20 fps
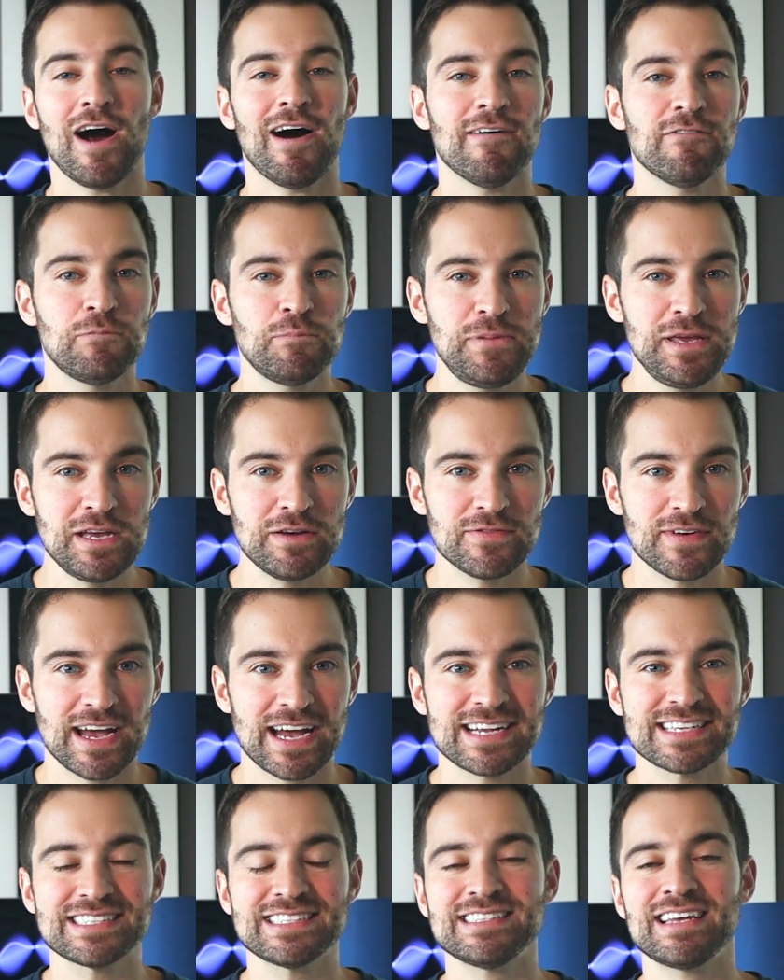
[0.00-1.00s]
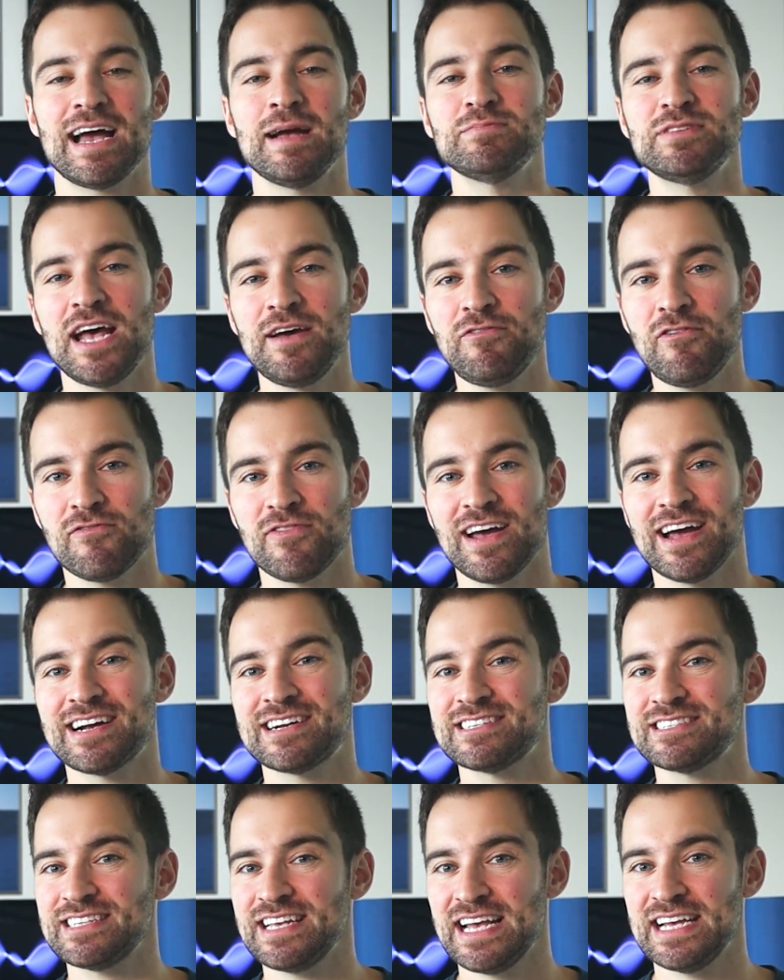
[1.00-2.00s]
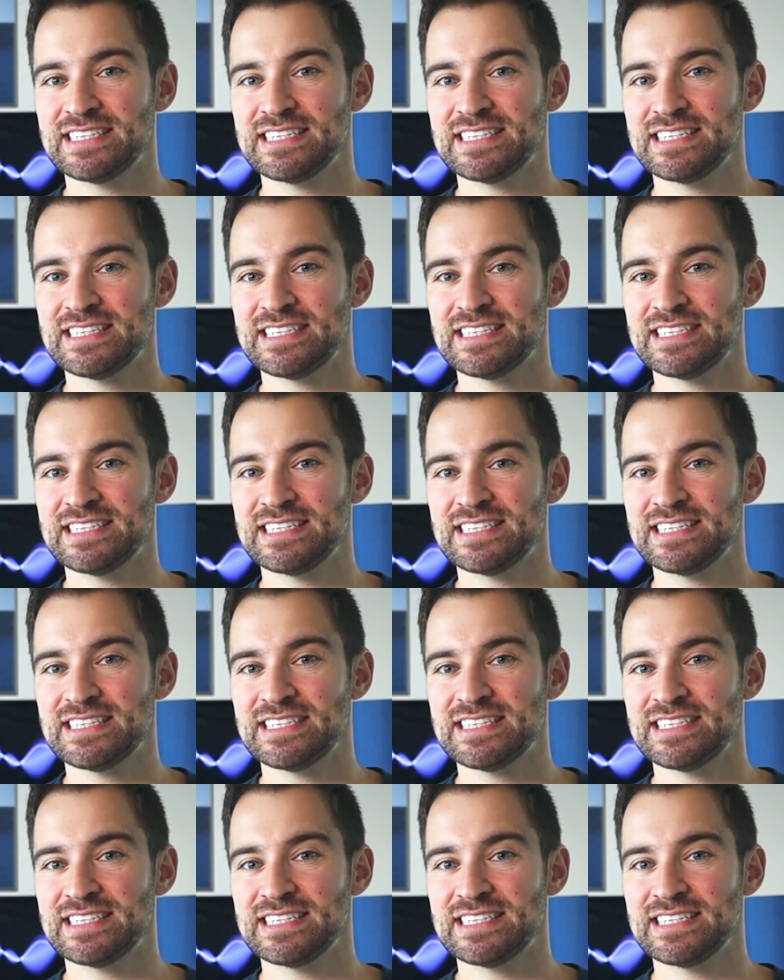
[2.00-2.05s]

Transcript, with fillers: of p of x times f of x